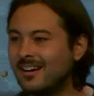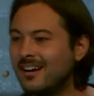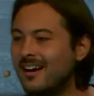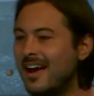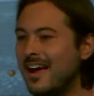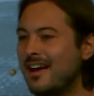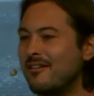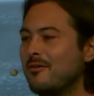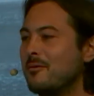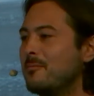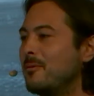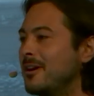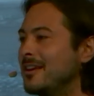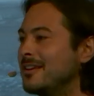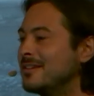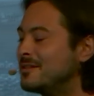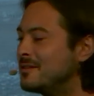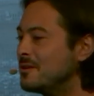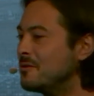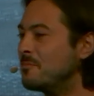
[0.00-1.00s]
Hey
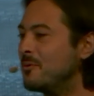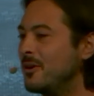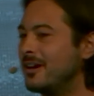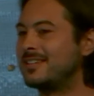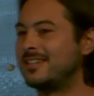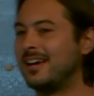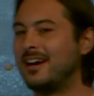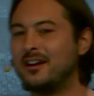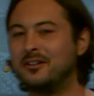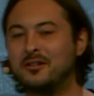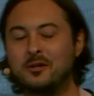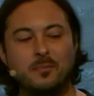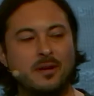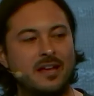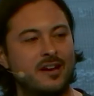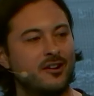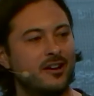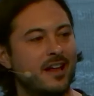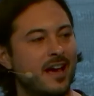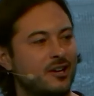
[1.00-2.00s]
everybody, super excited to be
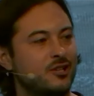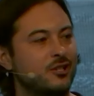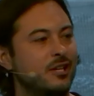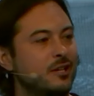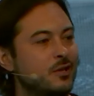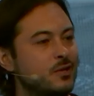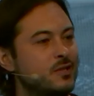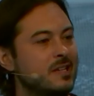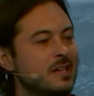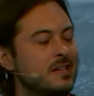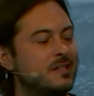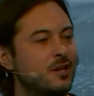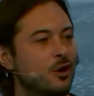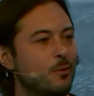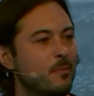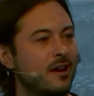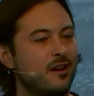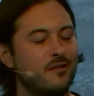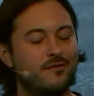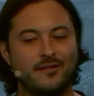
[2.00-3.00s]
here and actually to see so
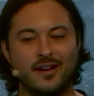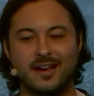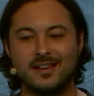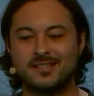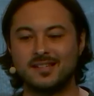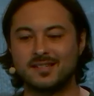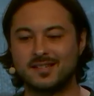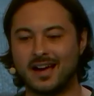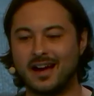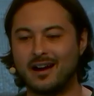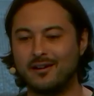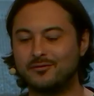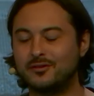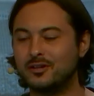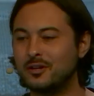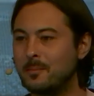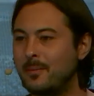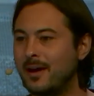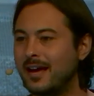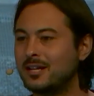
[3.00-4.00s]
many faces
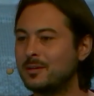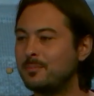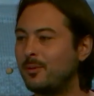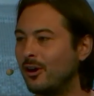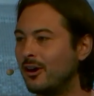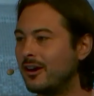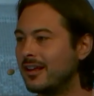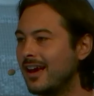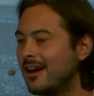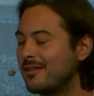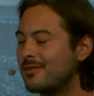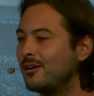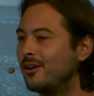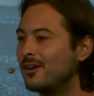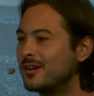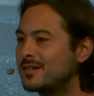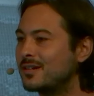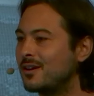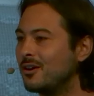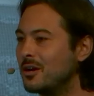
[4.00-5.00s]
after the Backed party. I
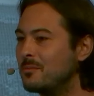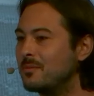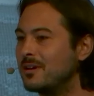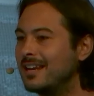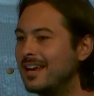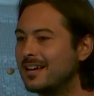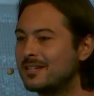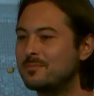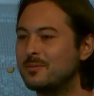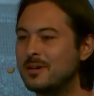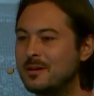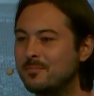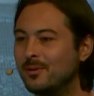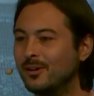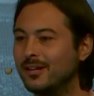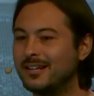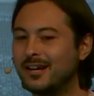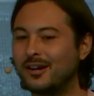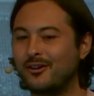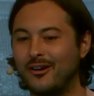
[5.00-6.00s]
thought it's going to be less
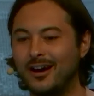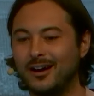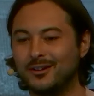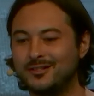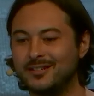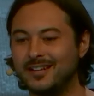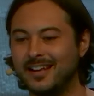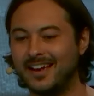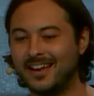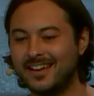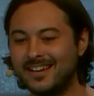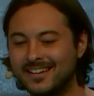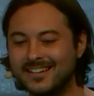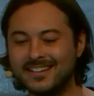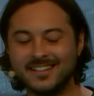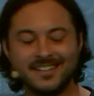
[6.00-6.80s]
people in the crowd today.